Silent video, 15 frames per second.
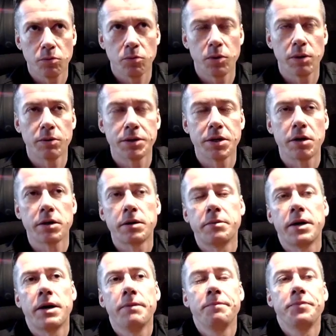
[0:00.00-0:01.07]
we were talking
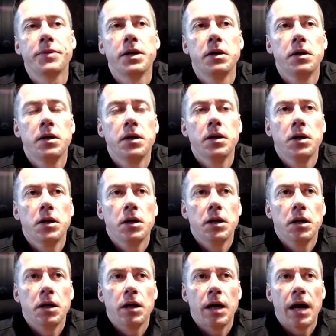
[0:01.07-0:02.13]
about.
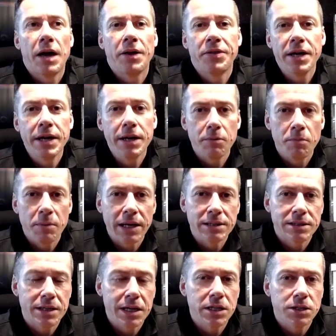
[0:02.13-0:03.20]
I think it makes
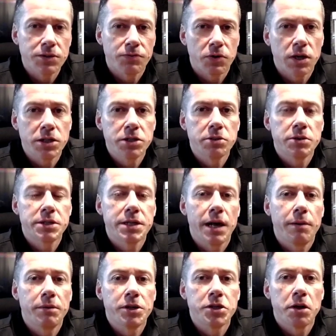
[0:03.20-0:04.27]
sense for us to
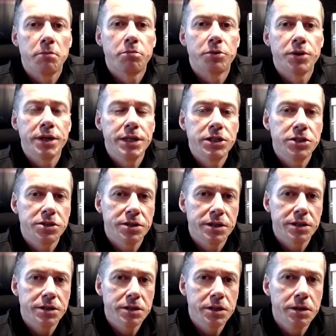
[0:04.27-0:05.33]
establish a bridge
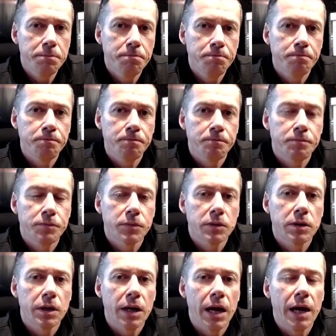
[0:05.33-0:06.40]
system
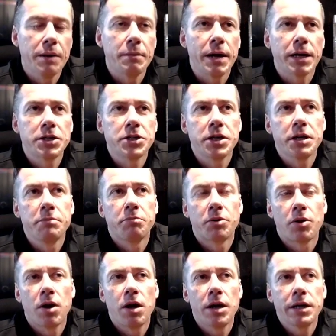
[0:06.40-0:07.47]
and actually
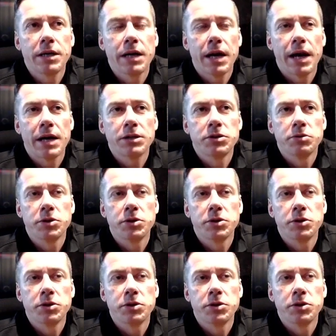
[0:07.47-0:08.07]
do a